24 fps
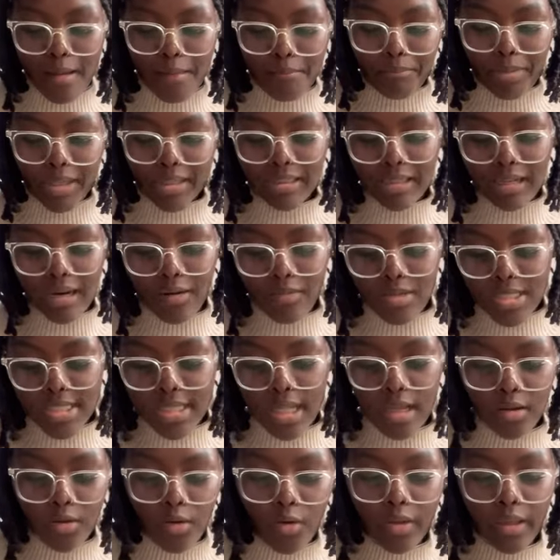but then I was
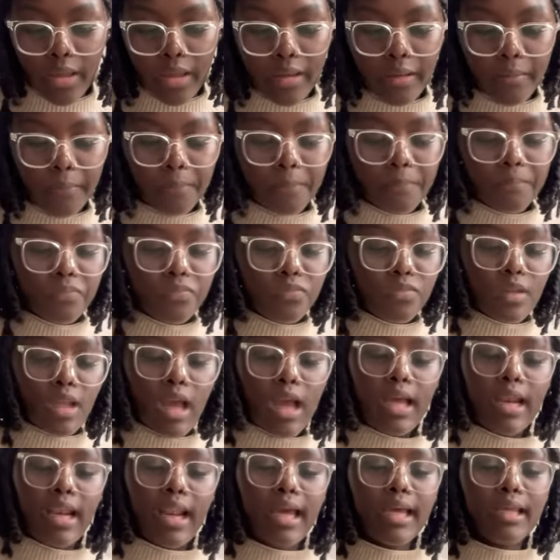like, okay,
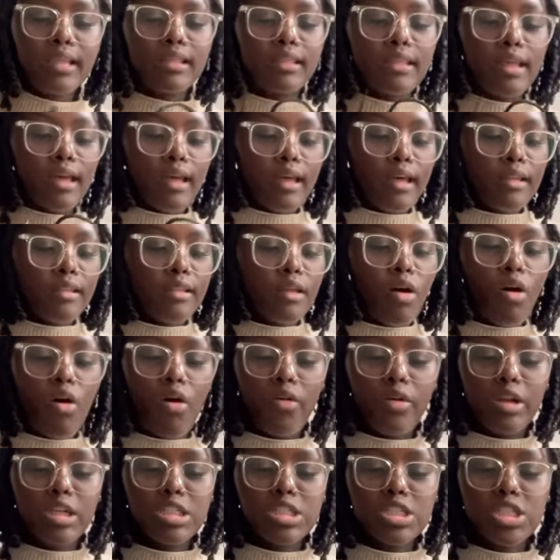I like the
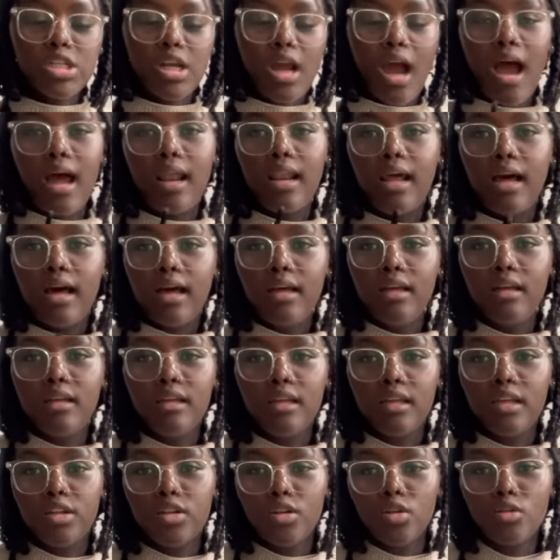orange color,
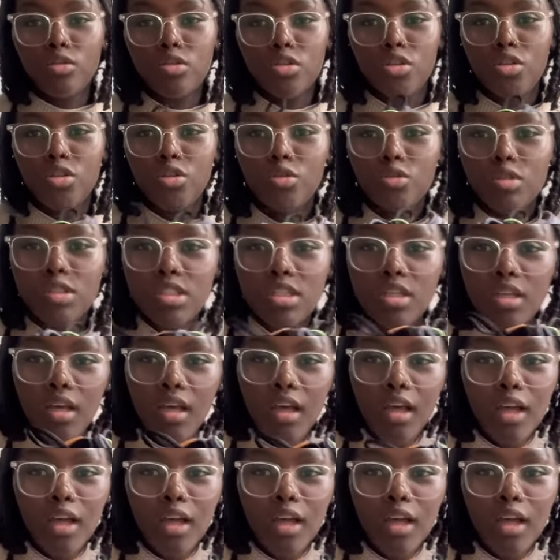it looked cute.